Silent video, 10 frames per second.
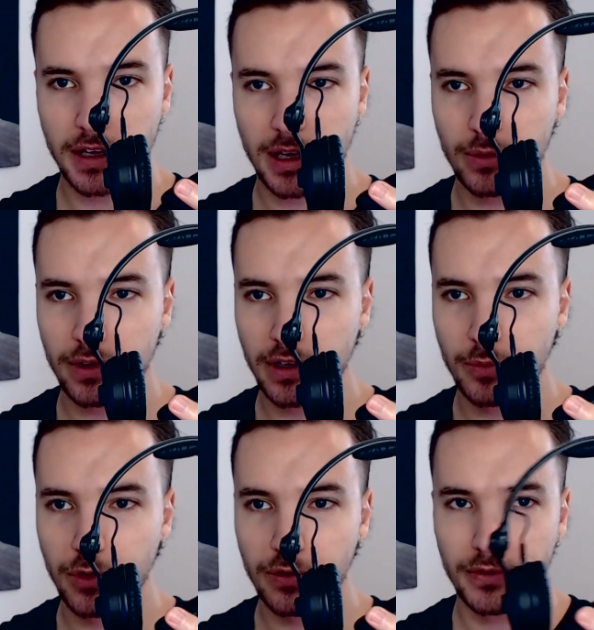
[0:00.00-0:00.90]
cable that I've
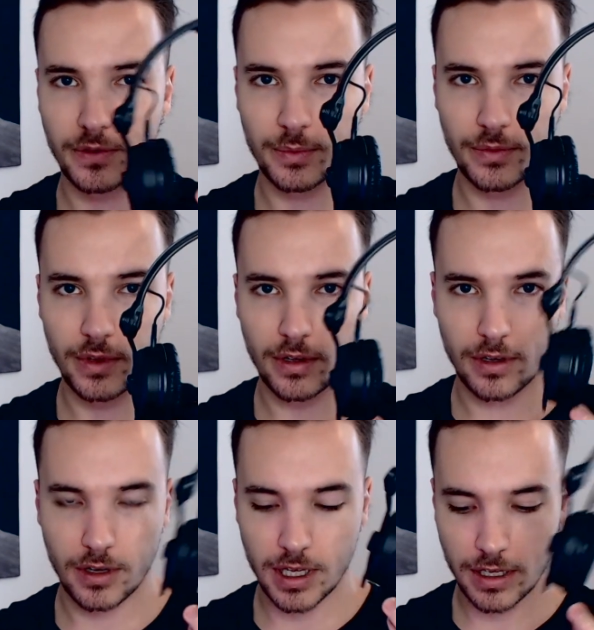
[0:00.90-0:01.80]
bought from
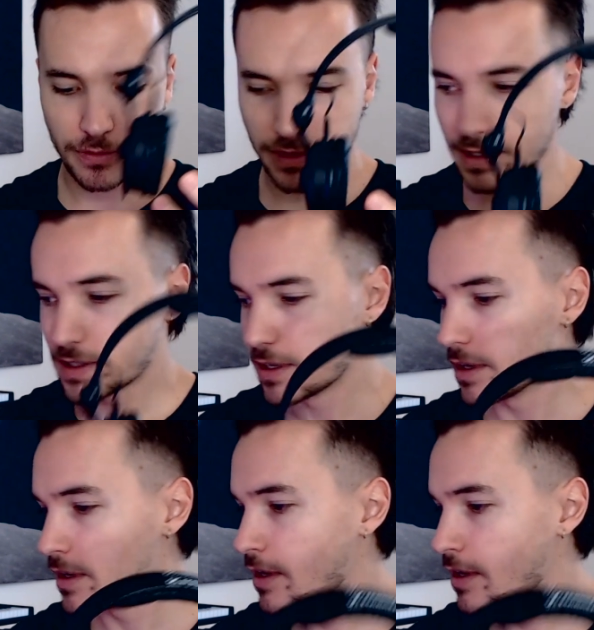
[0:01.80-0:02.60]
off the internet.